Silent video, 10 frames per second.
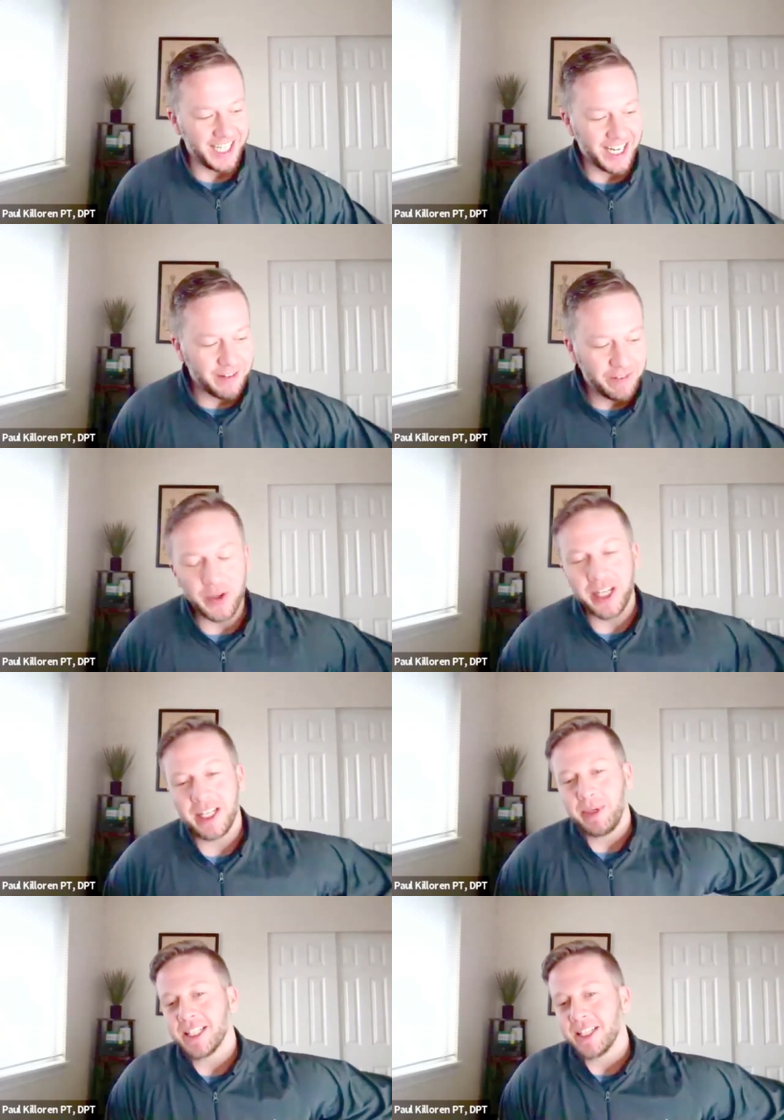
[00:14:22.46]
I, avoided
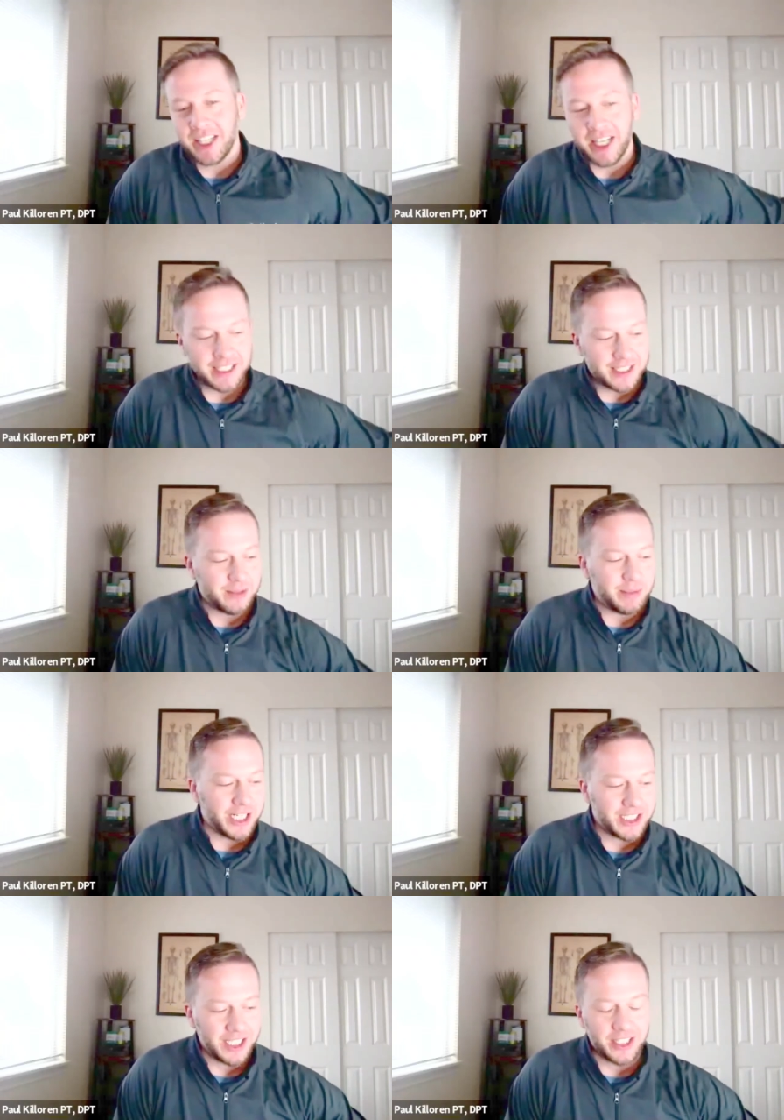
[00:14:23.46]
because it cost so
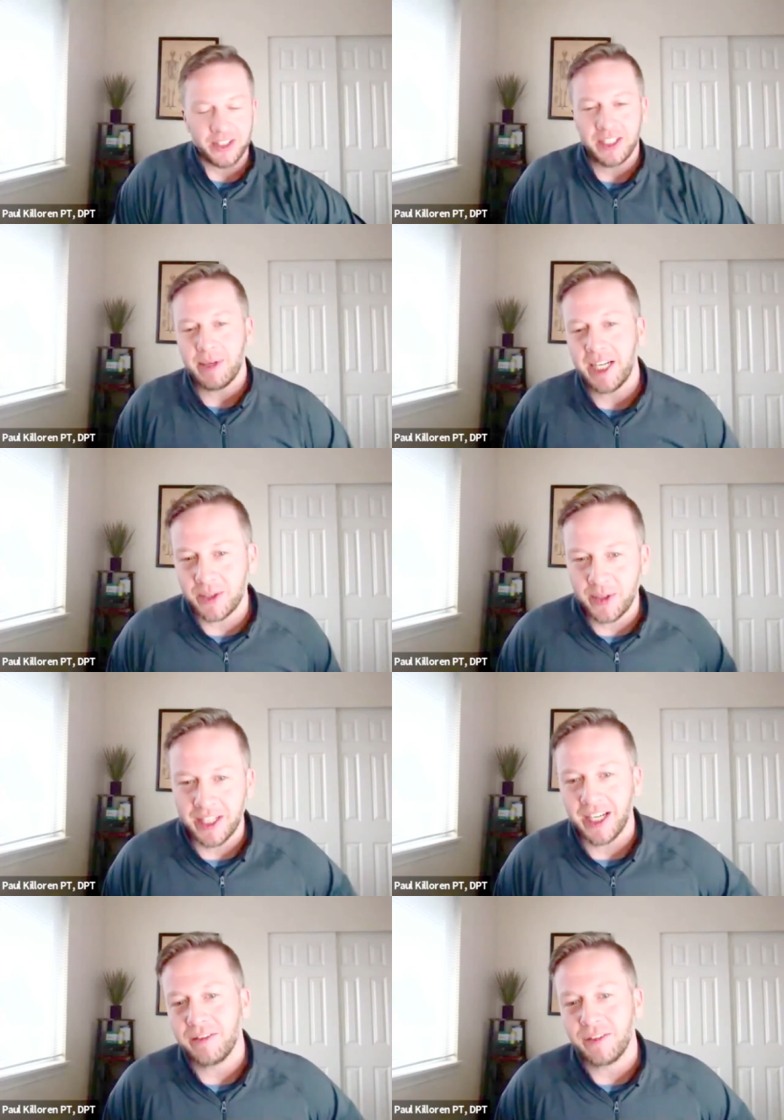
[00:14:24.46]
much. Like early in my
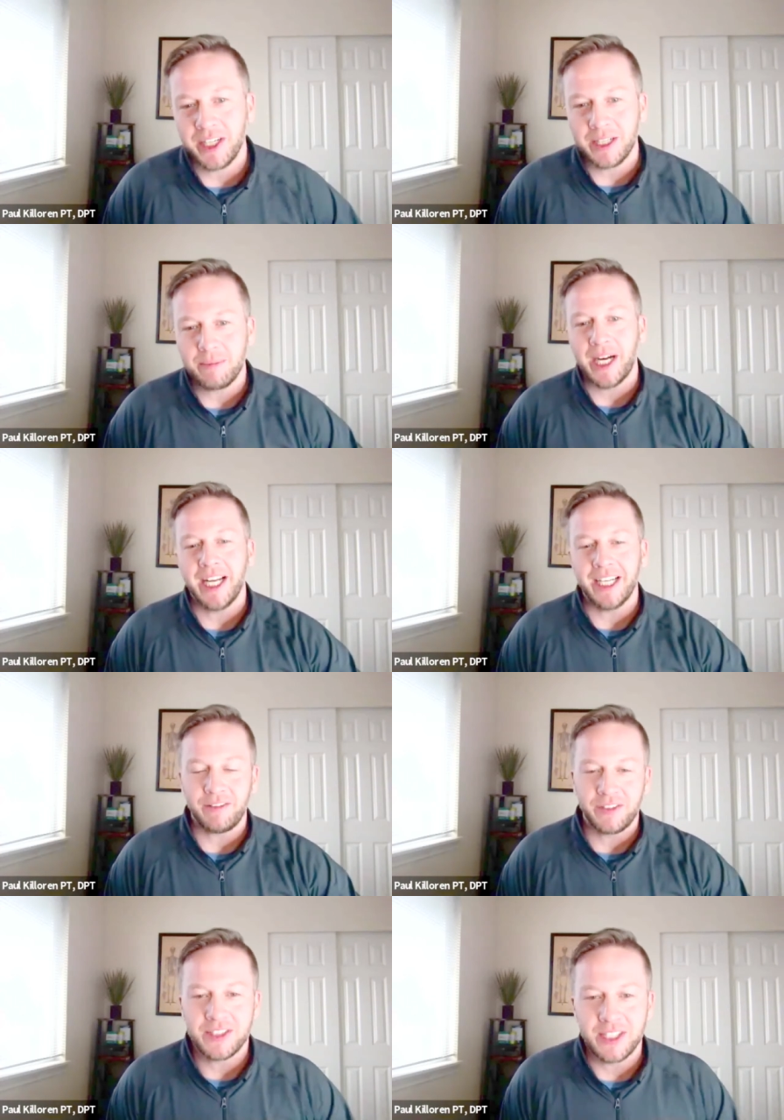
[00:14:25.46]
career, I avoided buying it
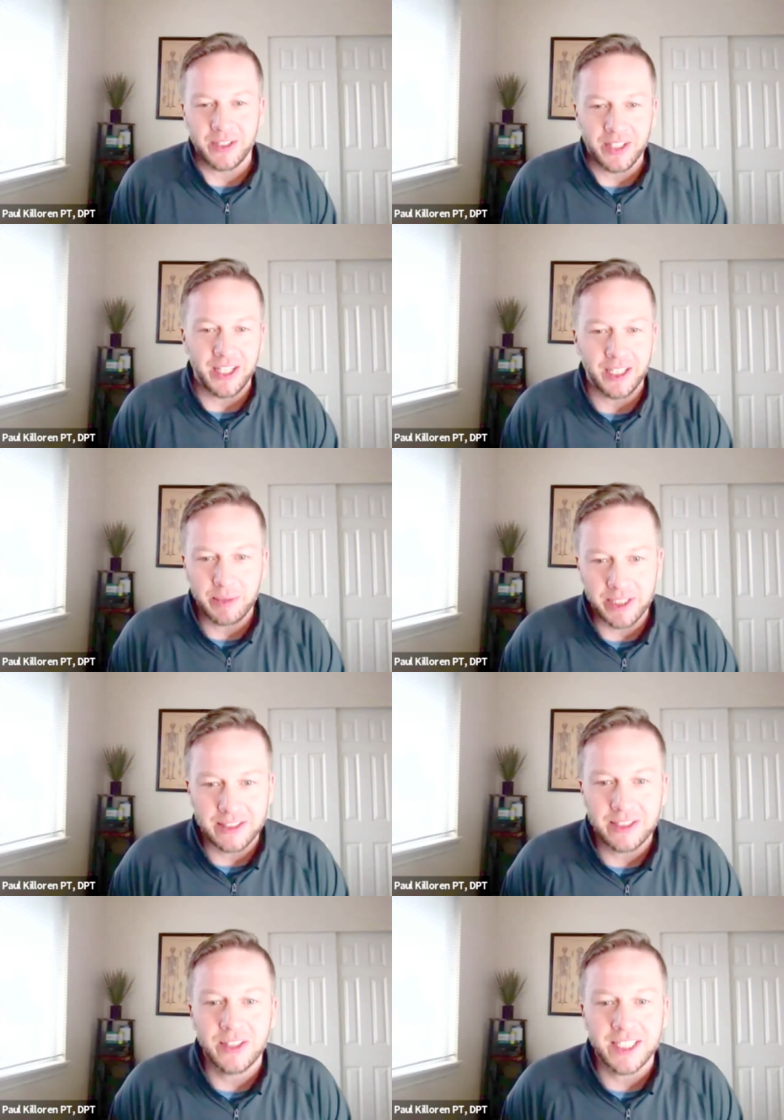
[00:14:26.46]
for so long, but as
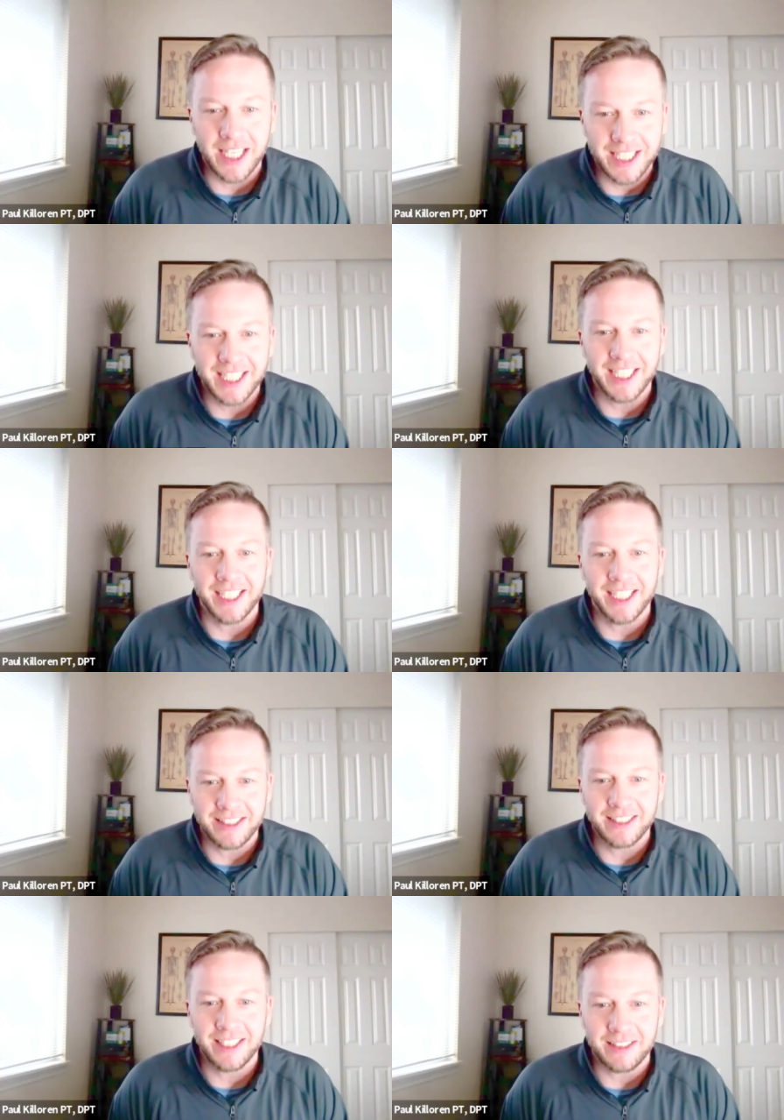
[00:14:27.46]
soon as I did, it
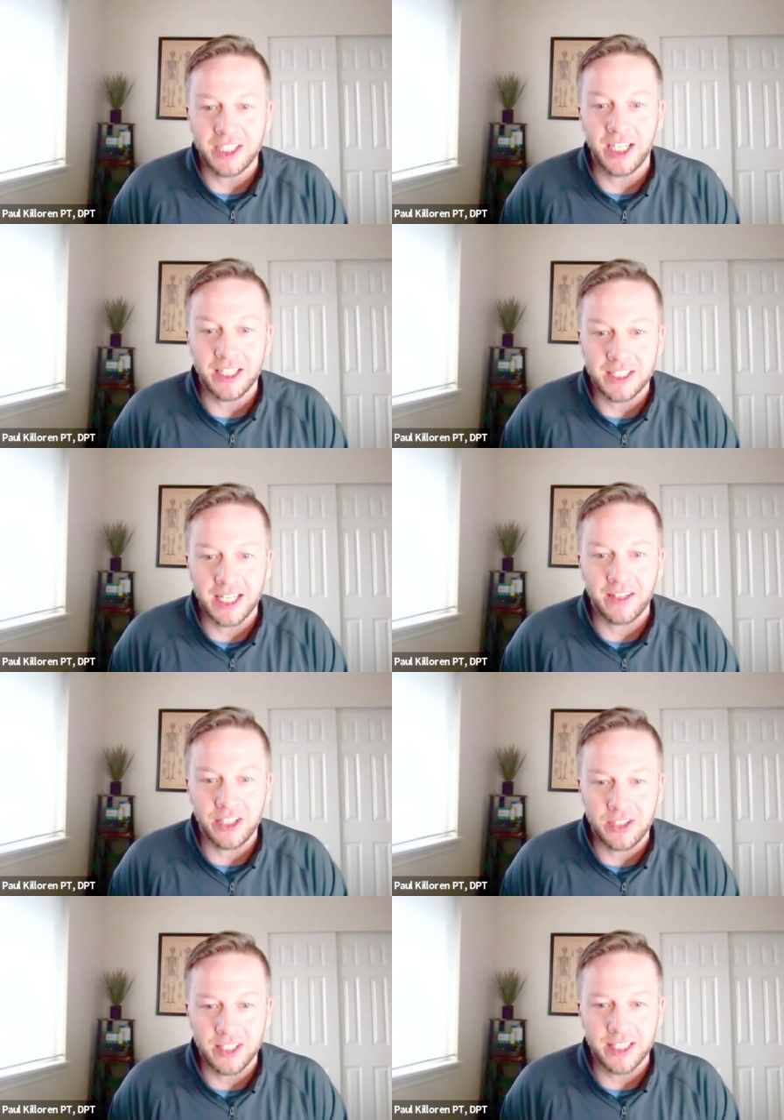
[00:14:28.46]
it changed how I
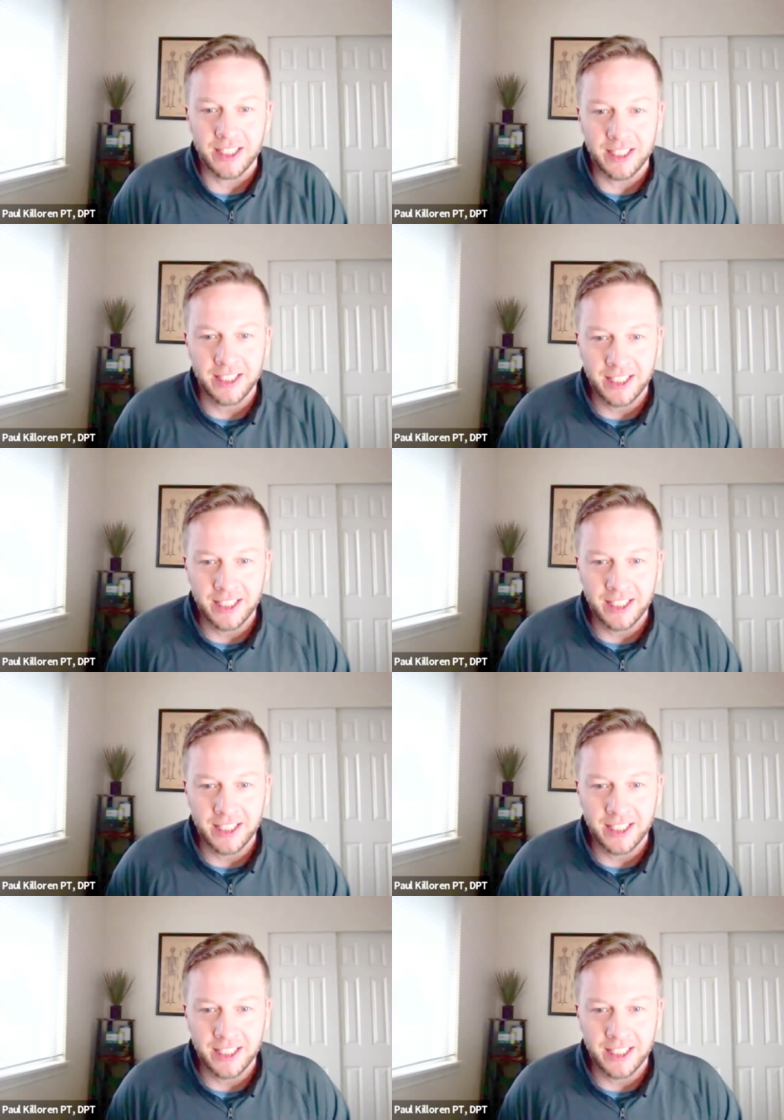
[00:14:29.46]
treated.